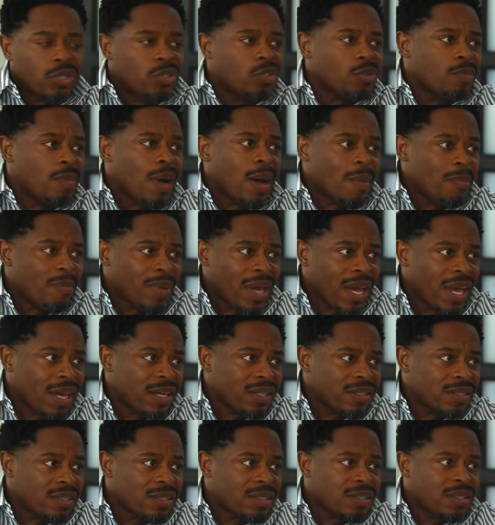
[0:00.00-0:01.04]
do my
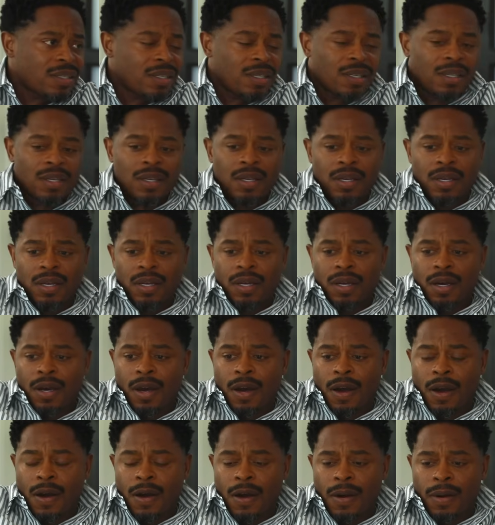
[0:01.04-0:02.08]
best.
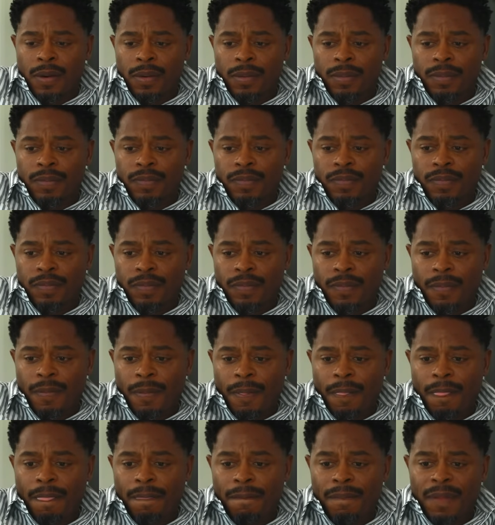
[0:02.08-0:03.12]
Um,
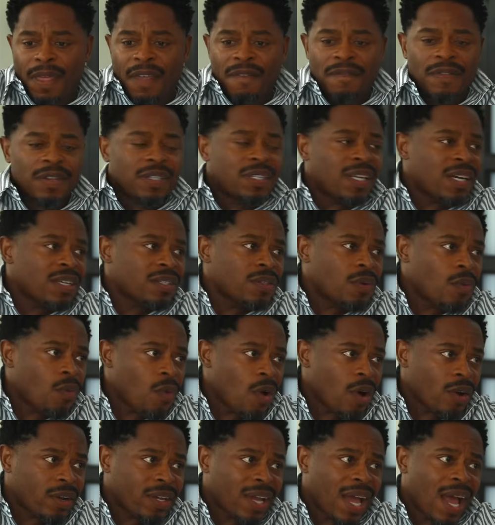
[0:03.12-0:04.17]
if it doesn't
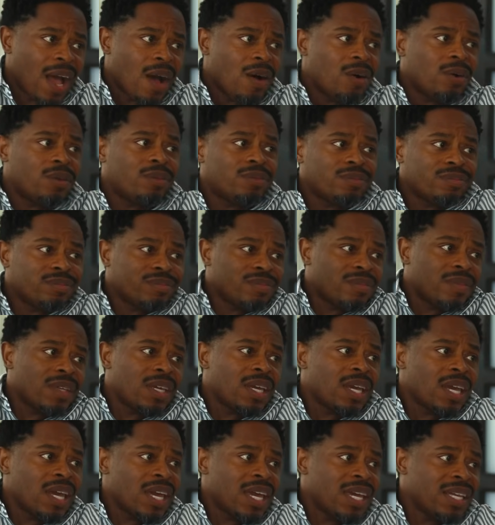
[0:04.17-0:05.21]
work out,
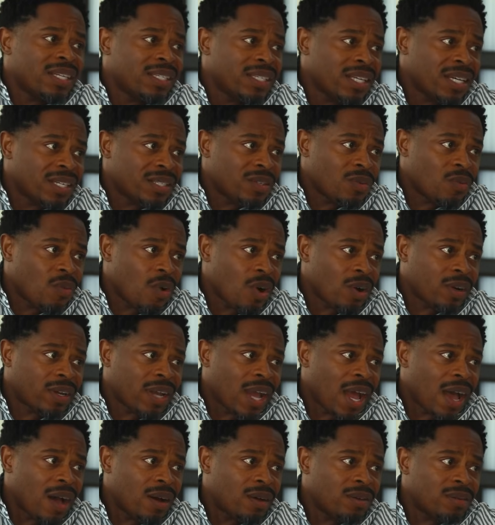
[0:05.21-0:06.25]
it doesn't work
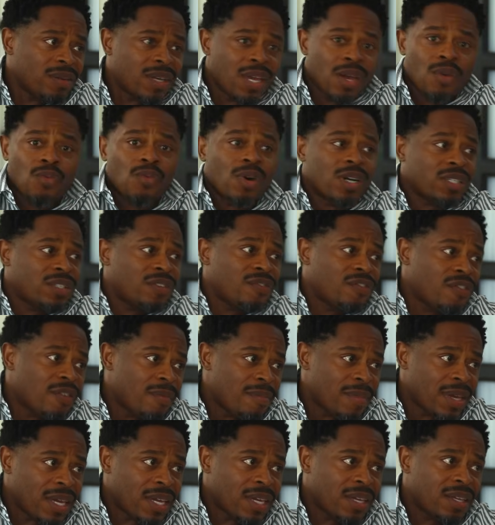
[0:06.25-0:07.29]
out. It wasn't for
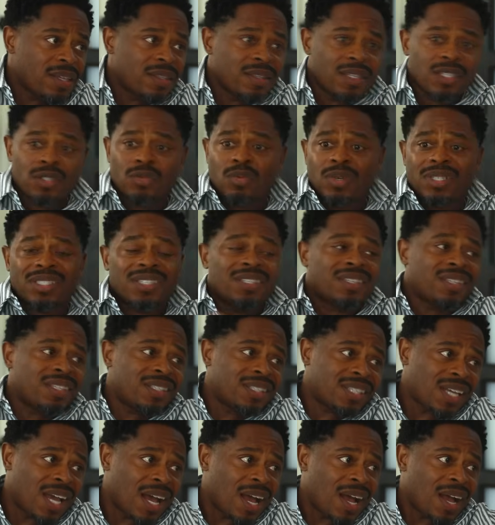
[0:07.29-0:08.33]
me. This wasn't the
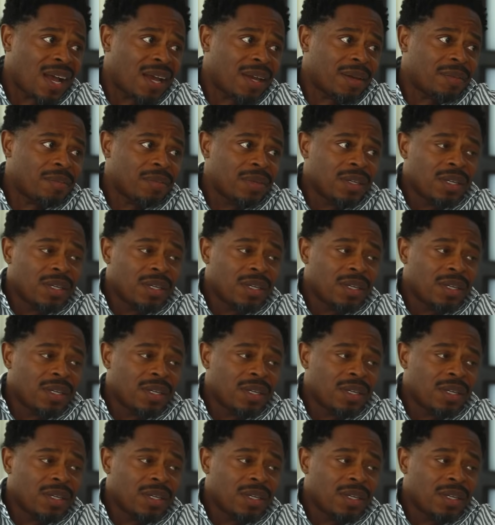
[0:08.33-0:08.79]
time.